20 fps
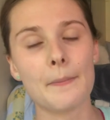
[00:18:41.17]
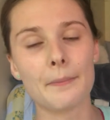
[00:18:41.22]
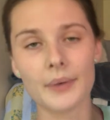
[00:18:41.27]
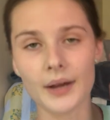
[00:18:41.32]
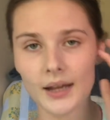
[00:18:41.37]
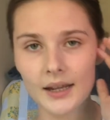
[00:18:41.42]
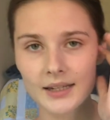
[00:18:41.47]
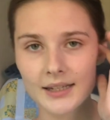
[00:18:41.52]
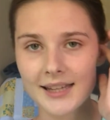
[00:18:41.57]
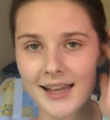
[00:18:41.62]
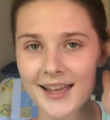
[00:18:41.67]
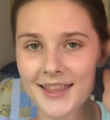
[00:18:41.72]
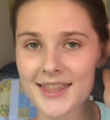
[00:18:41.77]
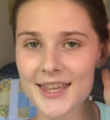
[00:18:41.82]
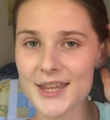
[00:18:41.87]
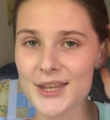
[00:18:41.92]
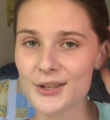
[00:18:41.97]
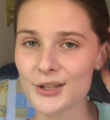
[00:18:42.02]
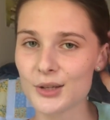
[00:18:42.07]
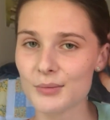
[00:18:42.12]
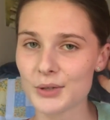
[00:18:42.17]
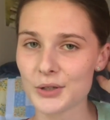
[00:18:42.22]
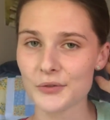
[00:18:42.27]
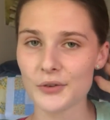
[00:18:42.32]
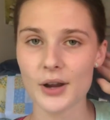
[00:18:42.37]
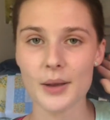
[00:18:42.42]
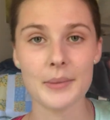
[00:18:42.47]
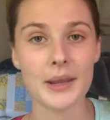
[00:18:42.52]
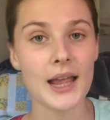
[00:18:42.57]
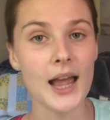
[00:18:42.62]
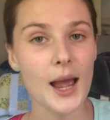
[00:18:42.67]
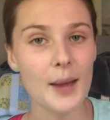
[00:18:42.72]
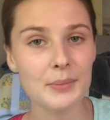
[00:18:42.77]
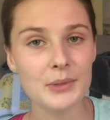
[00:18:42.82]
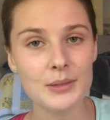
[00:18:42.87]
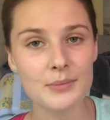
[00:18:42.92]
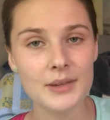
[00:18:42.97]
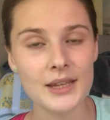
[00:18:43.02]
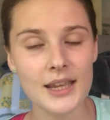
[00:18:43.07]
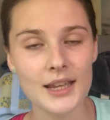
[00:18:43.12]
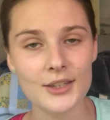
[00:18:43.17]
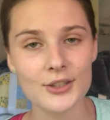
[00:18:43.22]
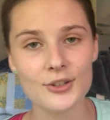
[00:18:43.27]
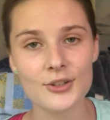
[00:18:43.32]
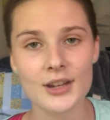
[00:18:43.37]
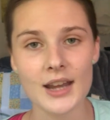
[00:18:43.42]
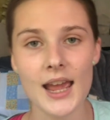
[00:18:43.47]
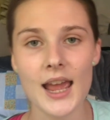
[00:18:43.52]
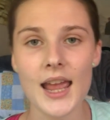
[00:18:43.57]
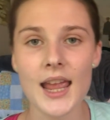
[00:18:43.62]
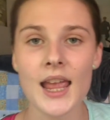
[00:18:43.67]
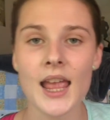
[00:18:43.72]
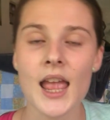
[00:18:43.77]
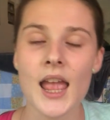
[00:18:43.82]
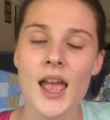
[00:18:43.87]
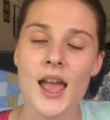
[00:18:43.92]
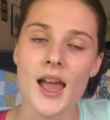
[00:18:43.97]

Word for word: But yeah, thank you so much for coming up to me yesterday.